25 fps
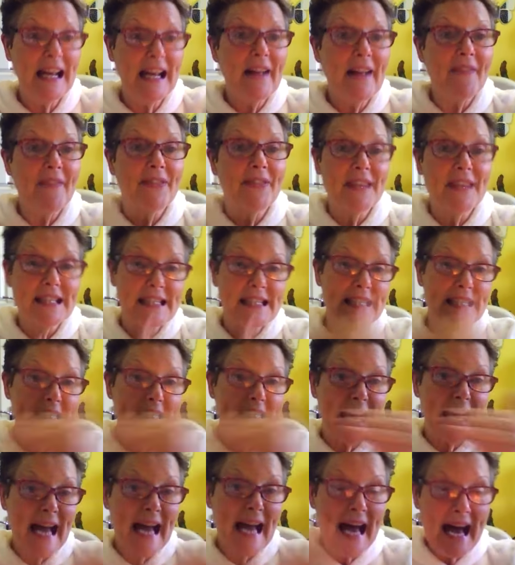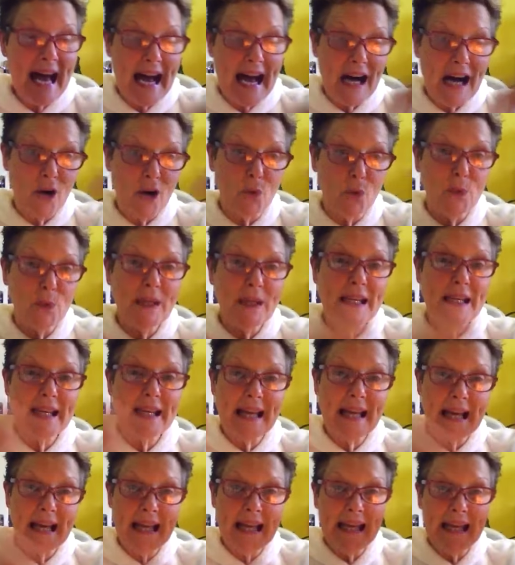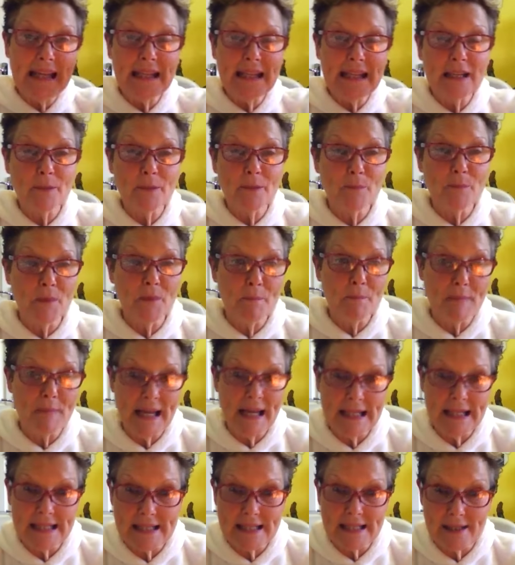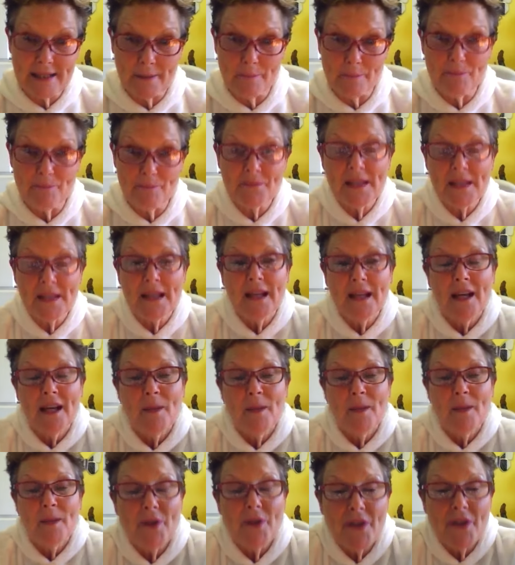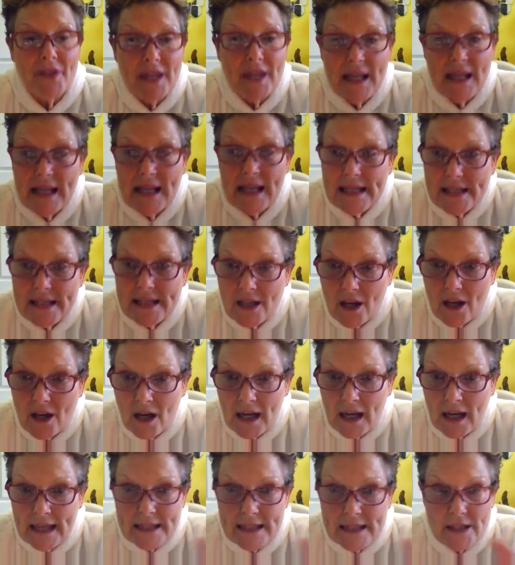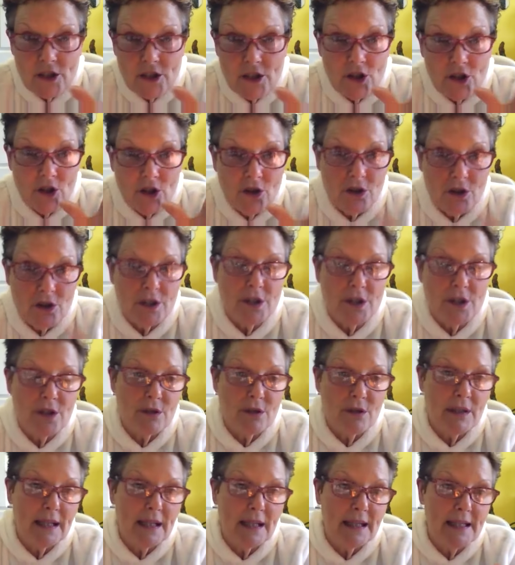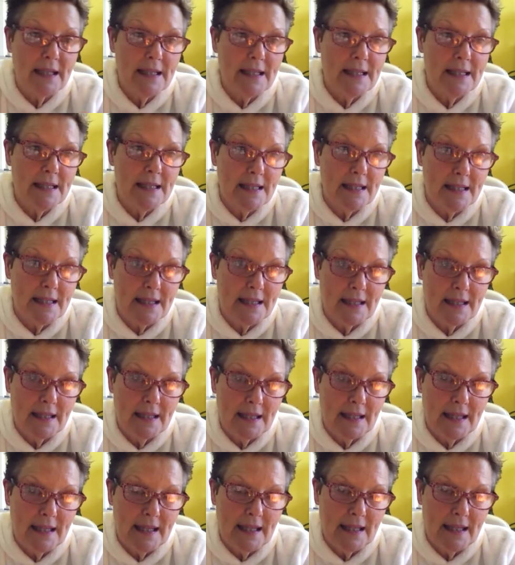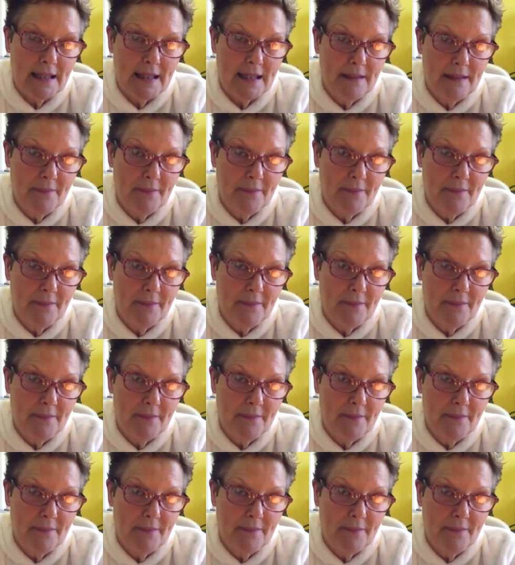This is how we gain momentum. But the thing is, guys, you've got to do it consistently.